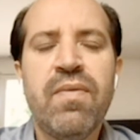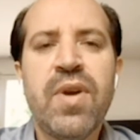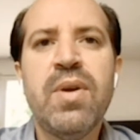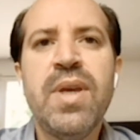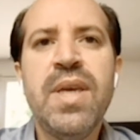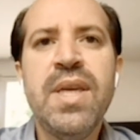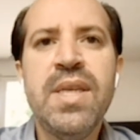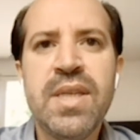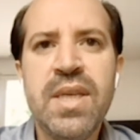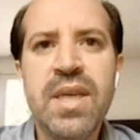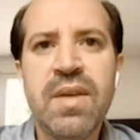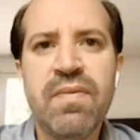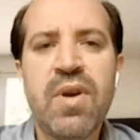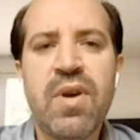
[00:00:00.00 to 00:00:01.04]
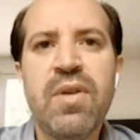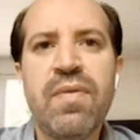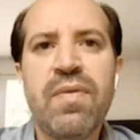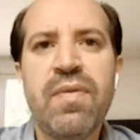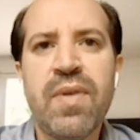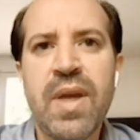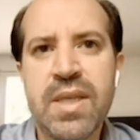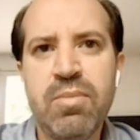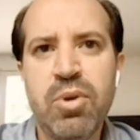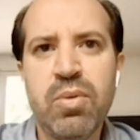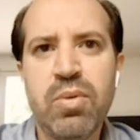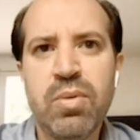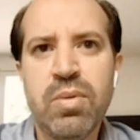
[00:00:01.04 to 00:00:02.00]
very easy and very
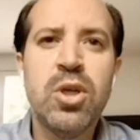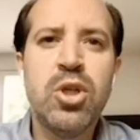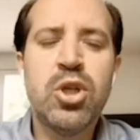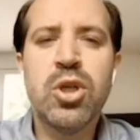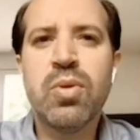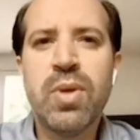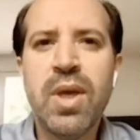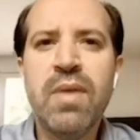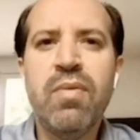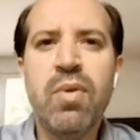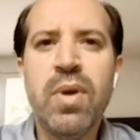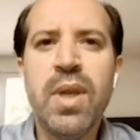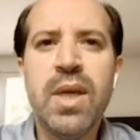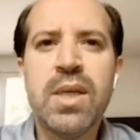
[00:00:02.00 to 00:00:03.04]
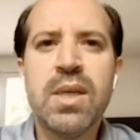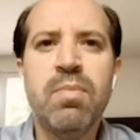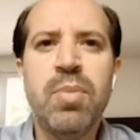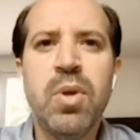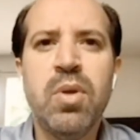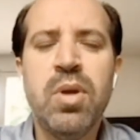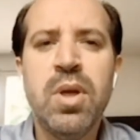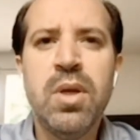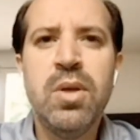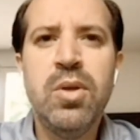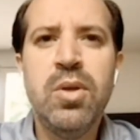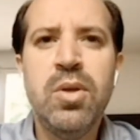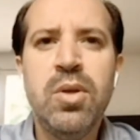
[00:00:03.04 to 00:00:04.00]
flexible. Just to give you an example,
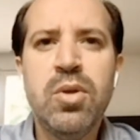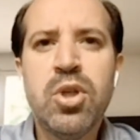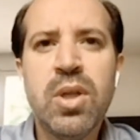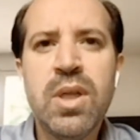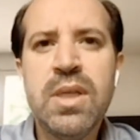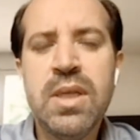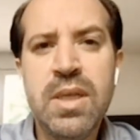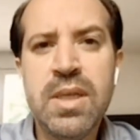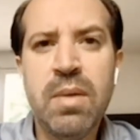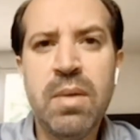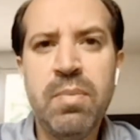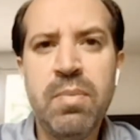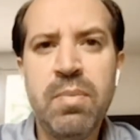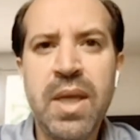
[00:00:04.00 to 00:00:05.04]
usually C-Design